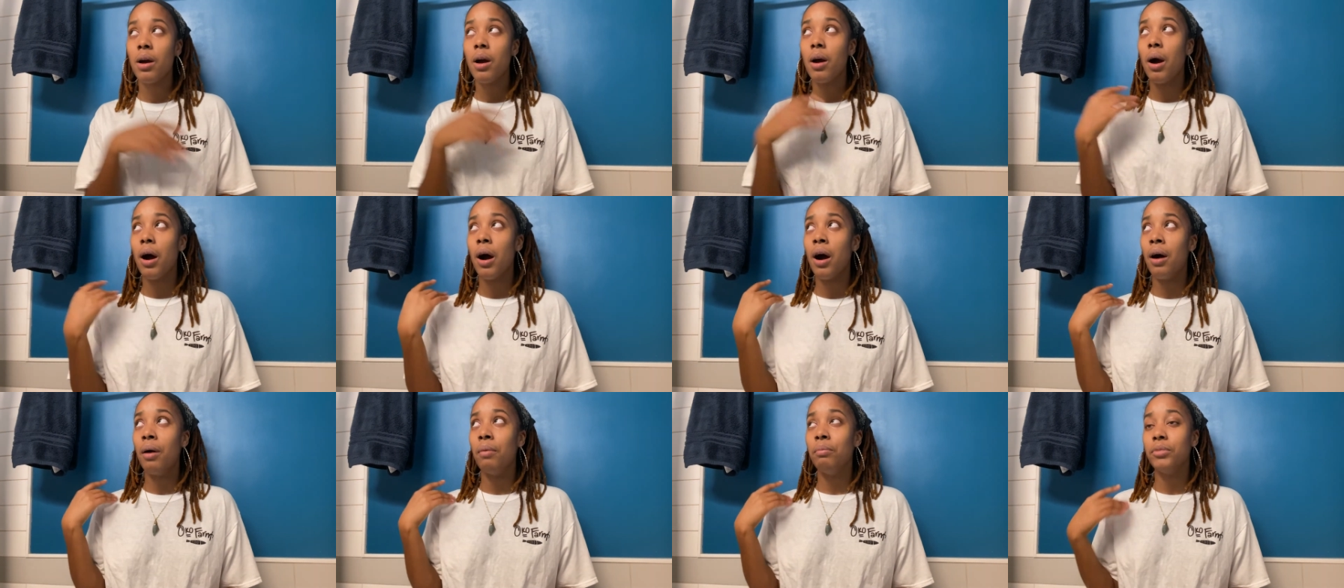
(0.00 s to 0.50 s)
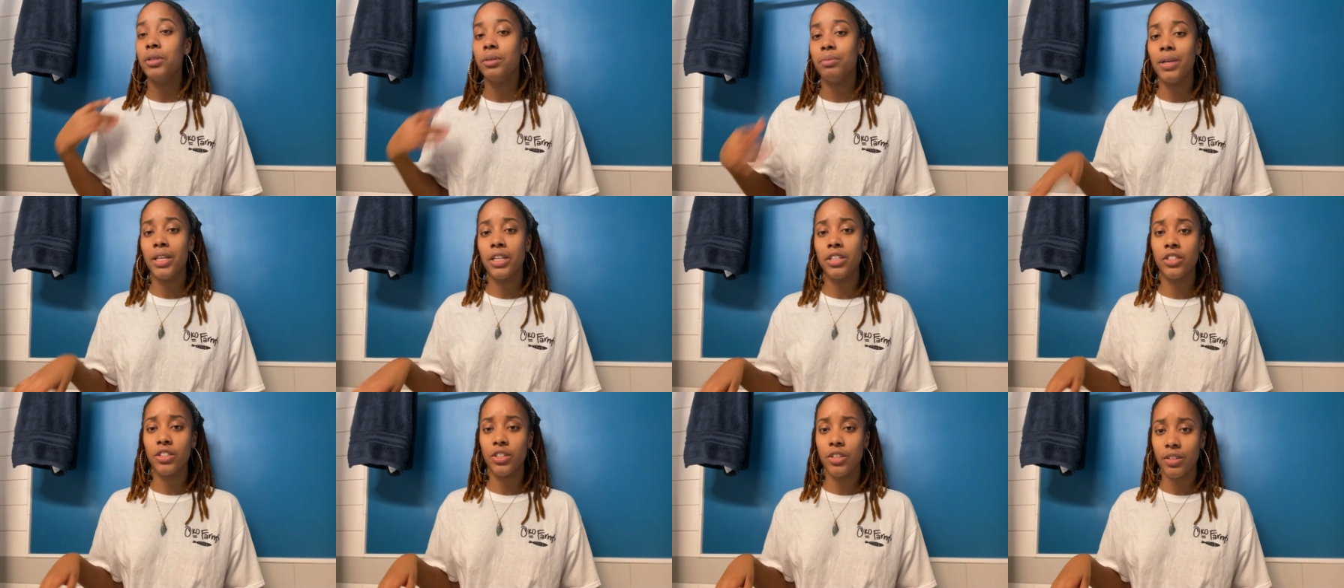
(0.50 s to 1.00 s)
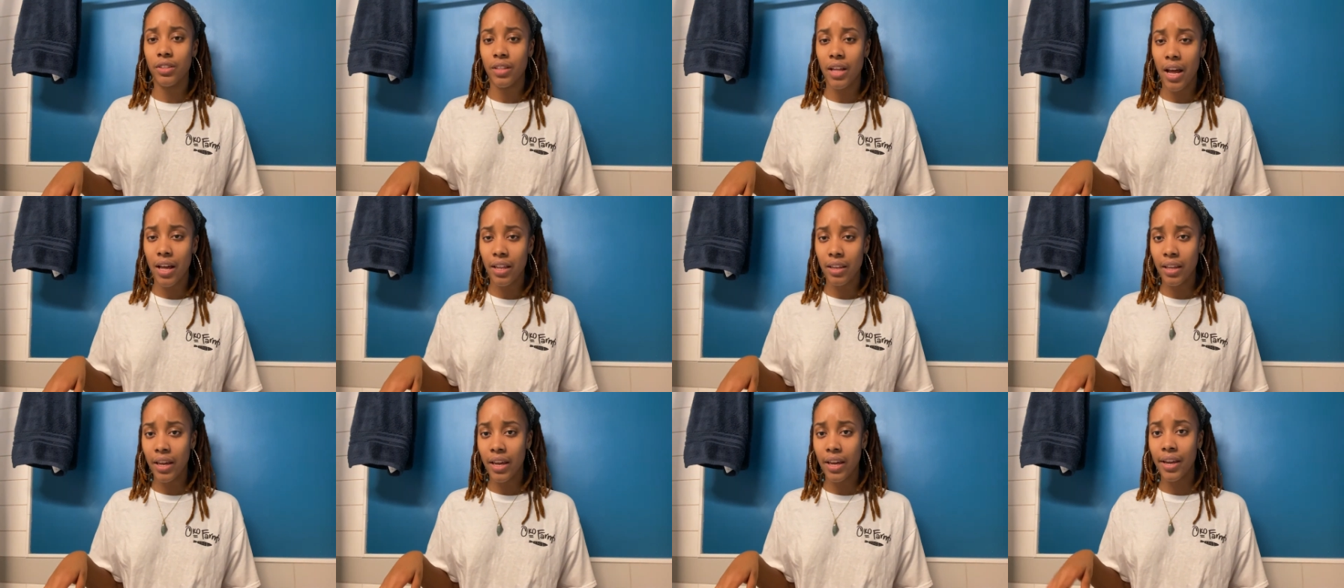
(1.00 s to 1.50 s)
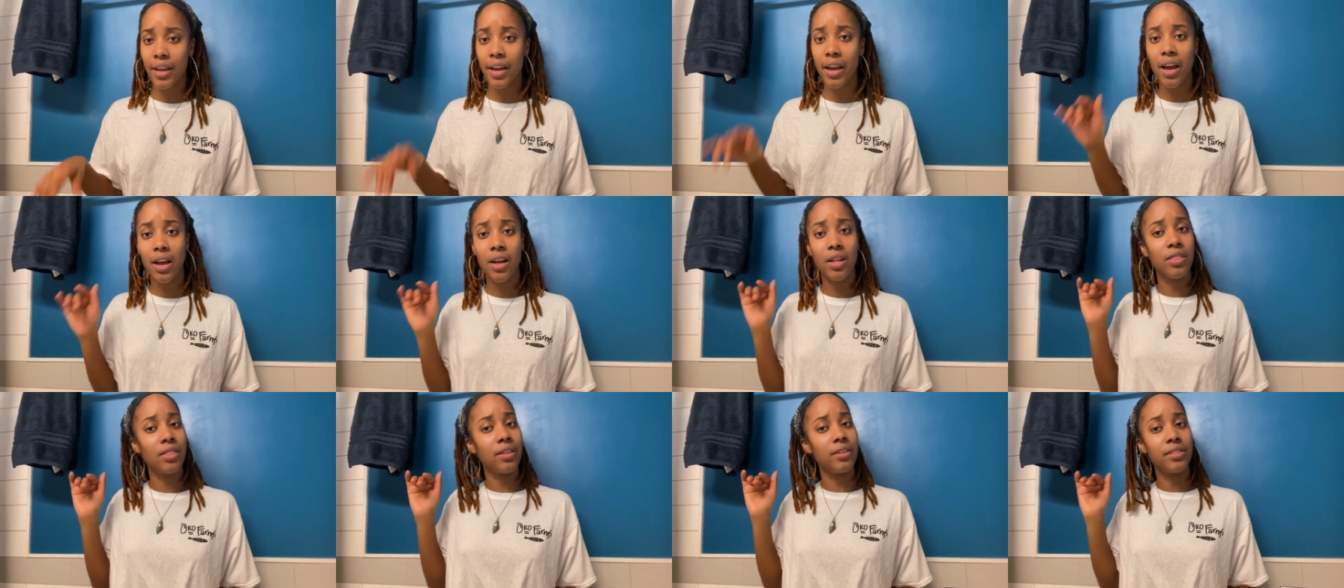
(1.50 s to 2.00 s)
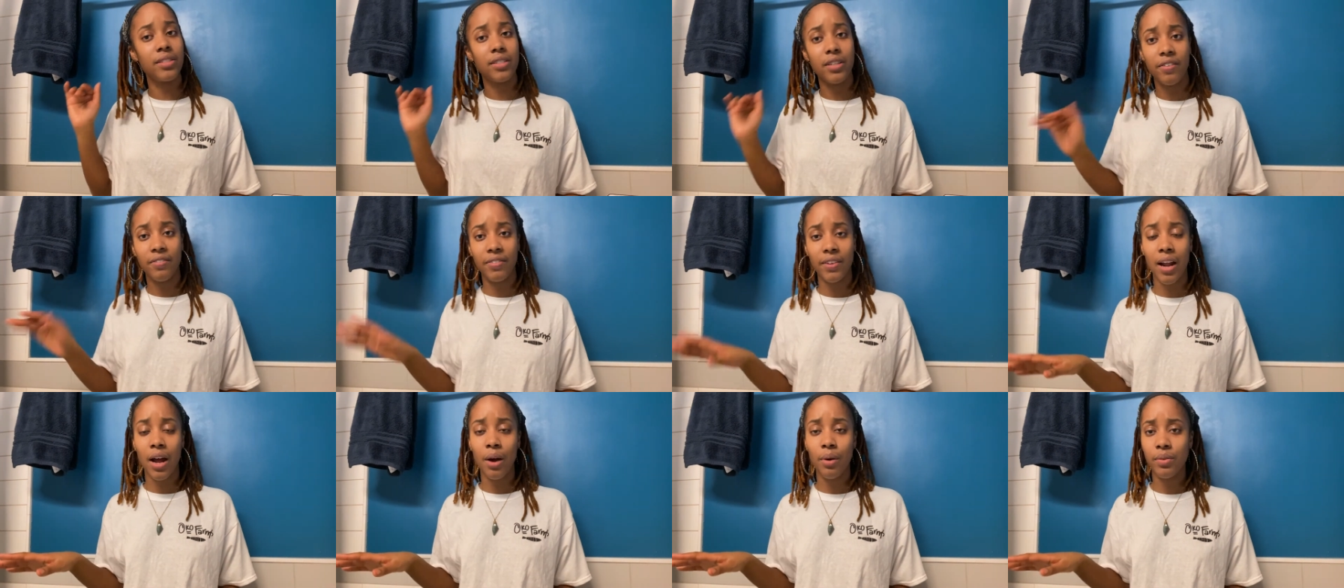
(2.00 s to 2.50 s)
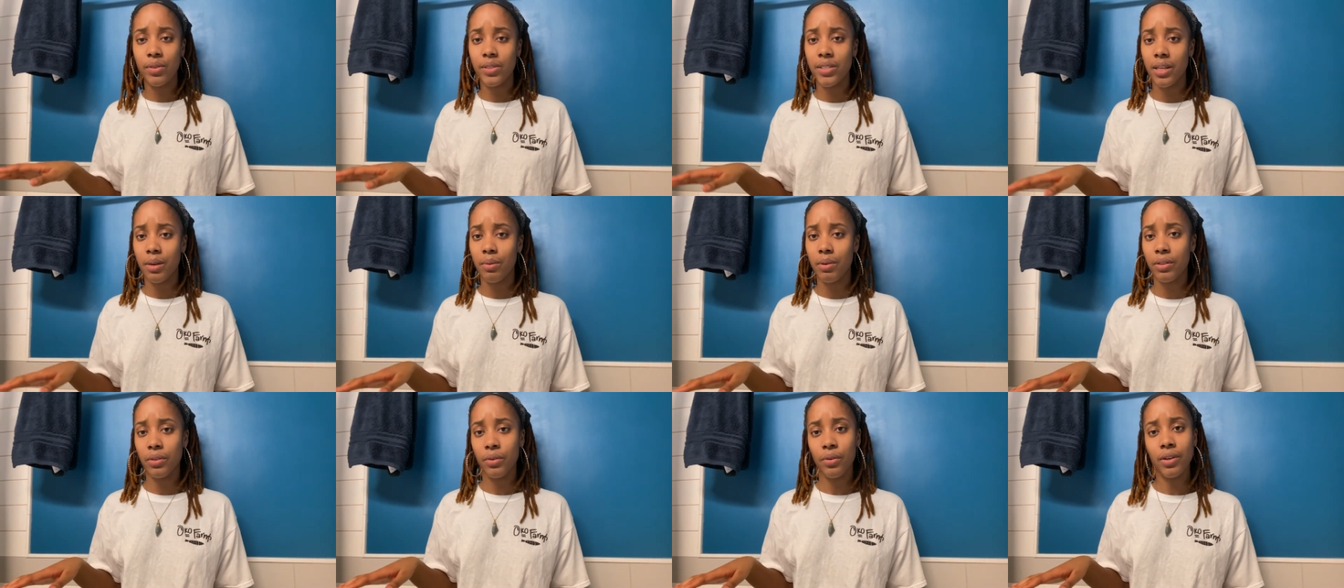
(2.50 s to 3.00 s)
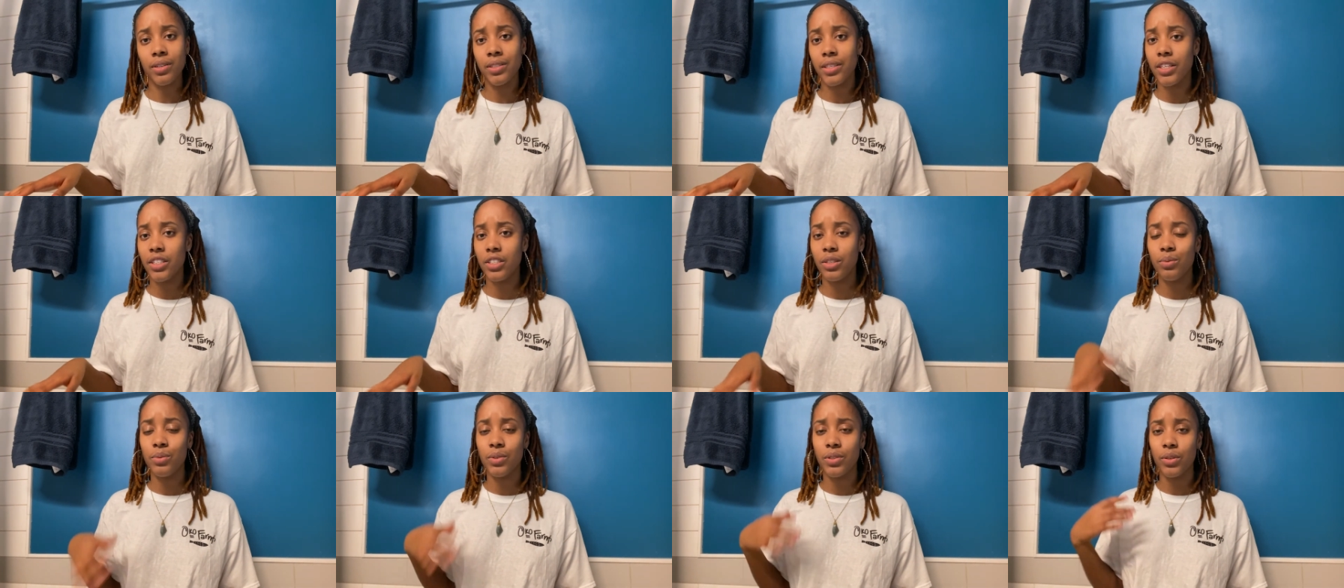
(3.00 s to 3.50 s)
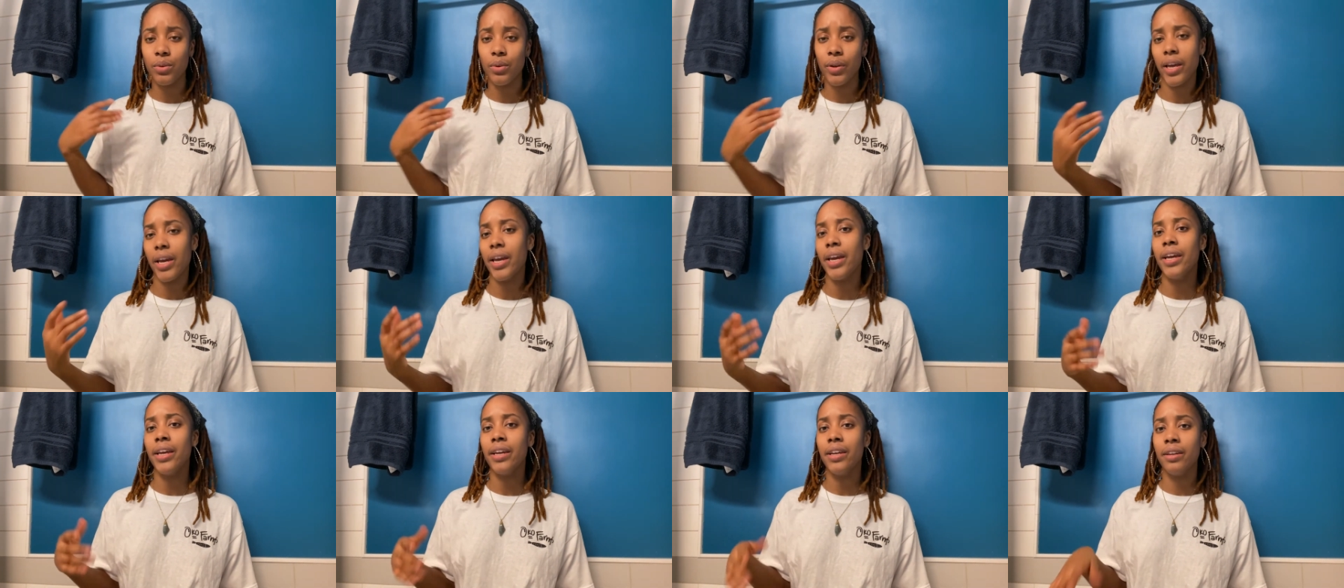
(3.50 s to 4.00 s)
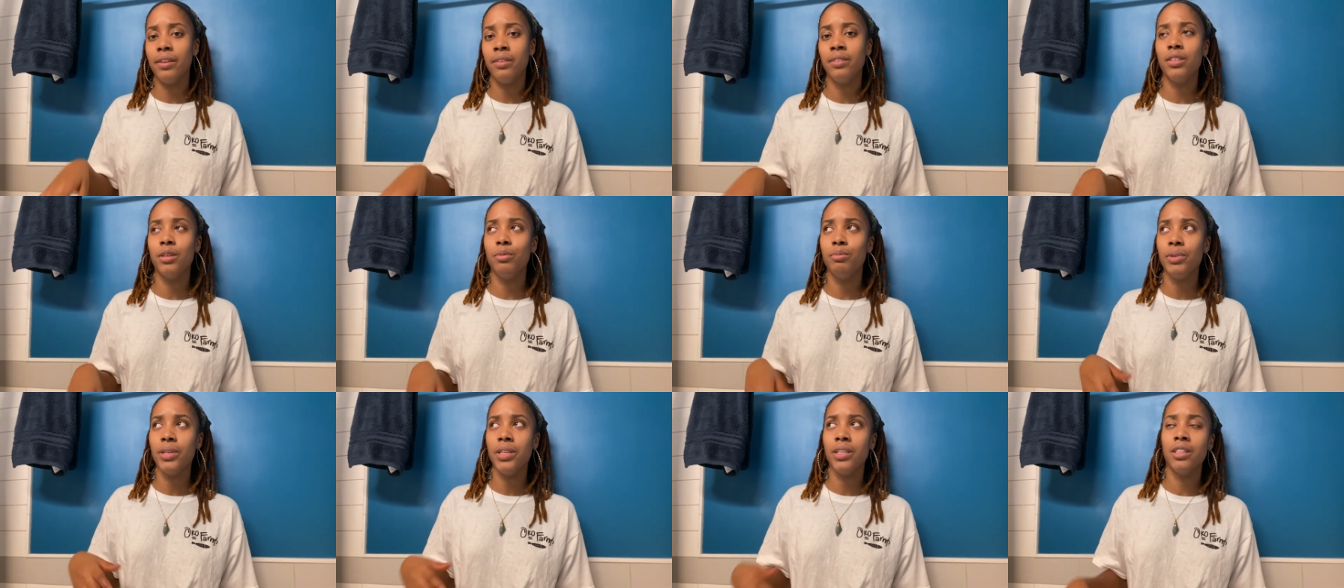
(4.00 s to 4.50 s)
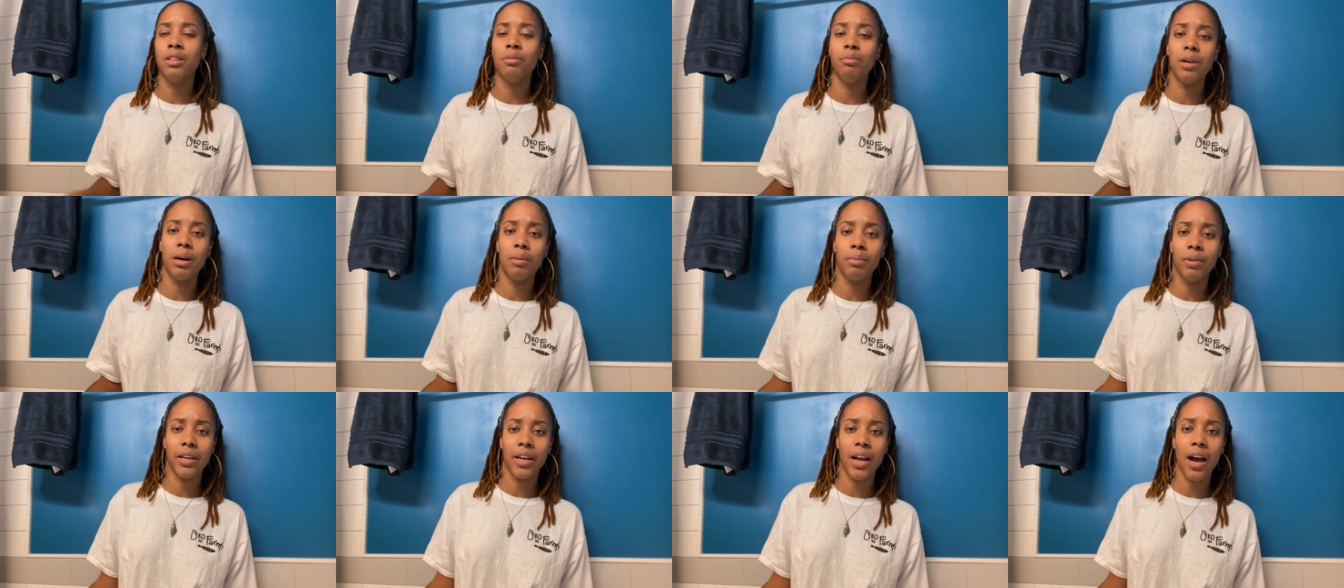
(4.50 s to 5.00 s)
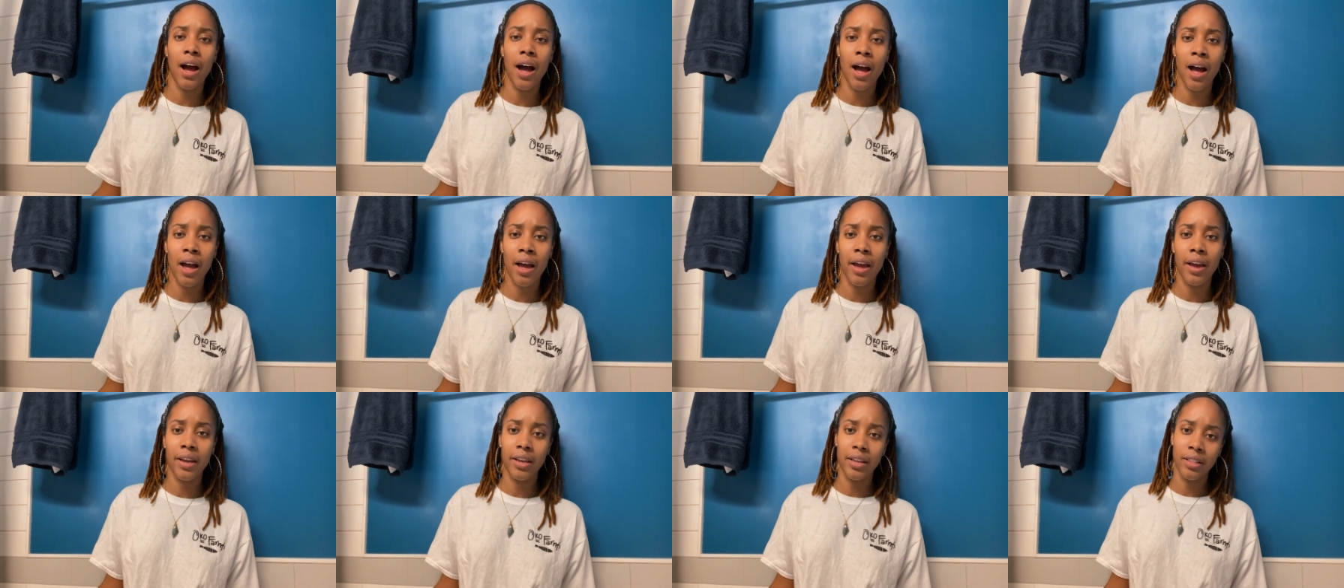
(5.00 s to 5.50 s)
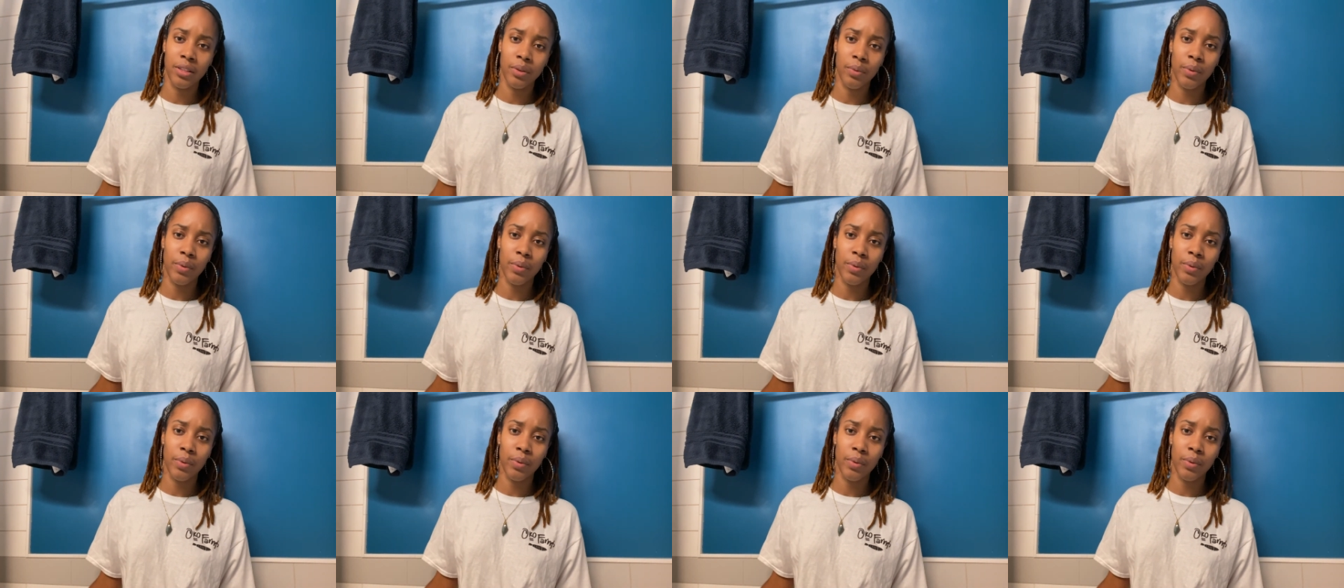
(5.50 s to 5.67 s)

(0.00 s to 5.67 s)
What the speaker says: to make sure that like the stuff that I was saying about the organization was okay to be in the public eye in the